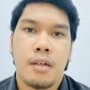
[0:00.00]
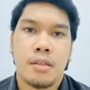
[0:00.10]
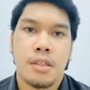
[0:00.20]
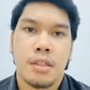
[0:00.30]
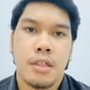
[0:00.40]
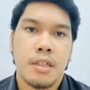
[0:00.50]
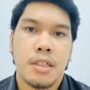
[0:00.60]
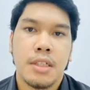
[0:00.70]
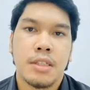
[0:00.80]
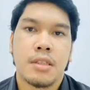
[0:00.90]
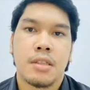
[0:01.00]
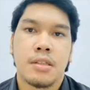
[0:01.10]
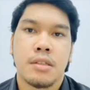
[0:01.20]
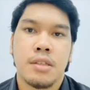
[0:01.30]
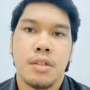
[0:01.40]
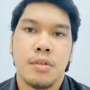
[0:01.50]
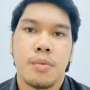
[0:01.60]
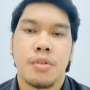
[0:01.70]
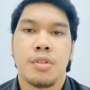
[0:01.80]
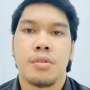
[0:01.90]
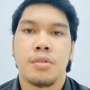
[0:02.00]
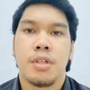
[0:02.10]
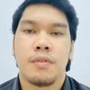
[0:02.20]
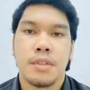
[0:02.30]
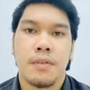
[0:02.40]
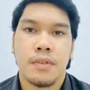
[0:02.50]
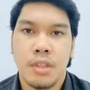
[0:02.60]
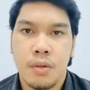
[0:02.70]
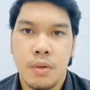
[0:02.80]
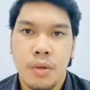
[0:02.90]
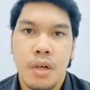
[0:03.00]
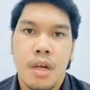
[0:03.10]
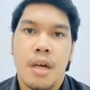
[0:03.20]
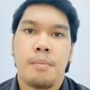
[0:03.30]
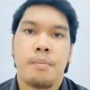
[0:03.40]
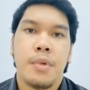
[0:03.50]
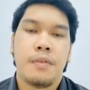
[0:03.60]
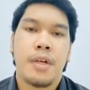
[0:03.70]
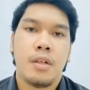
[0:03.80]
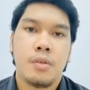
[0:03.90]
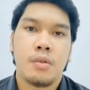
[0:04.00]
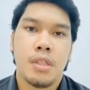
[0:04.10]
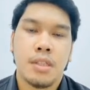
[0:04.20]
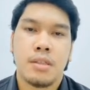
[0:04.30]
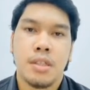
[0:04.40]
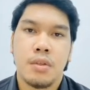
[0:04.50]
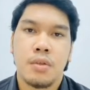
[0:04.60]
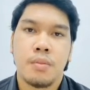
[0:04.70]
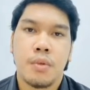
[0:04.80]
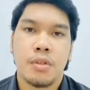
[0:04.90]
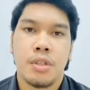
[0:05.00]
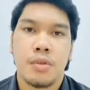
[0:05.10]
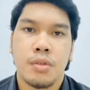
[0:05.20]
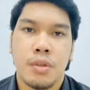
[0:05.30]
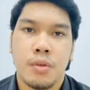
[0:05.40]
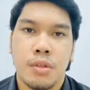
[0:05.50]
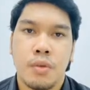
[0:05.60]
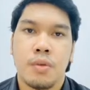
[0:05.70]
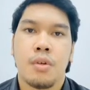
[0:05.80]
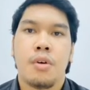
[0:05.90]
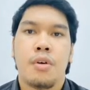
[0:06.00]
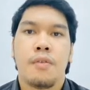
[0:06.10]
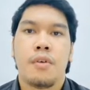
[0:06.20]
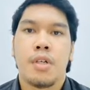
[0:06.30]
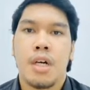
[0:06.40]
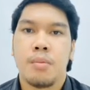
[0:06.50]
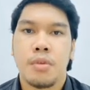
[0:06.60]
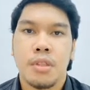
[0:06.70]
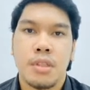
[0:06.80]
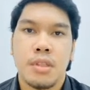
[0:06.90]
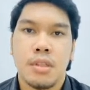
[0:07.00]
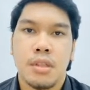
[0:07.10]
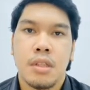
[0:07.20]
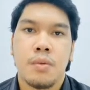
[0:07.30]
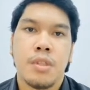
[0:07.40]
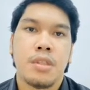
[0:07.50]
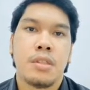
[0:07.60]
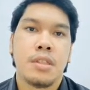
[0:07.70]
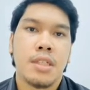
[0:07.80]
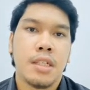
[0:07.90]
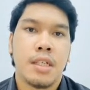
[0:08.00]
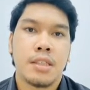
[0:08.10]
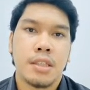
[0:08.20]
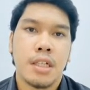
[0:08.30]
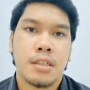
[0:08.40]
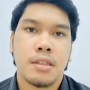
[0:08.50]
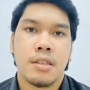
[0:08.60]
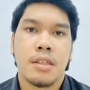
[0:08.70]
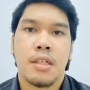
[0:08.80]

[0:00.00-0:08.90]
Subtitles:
R generated is 0.0770 and P value is 0.000. For the hypothesis, we reject H null